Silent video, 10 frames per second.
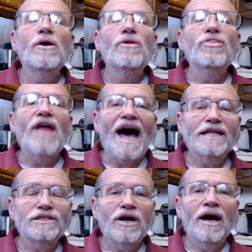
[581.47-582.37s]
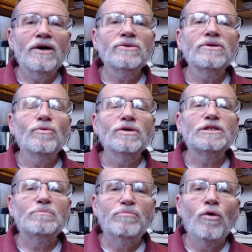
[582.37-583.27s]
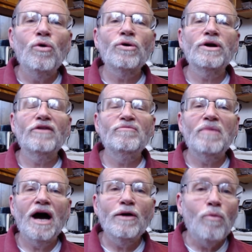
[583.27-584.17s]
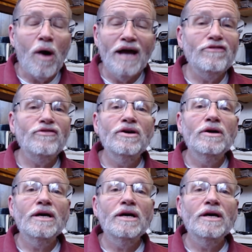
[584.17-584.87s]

That child was born of my wife,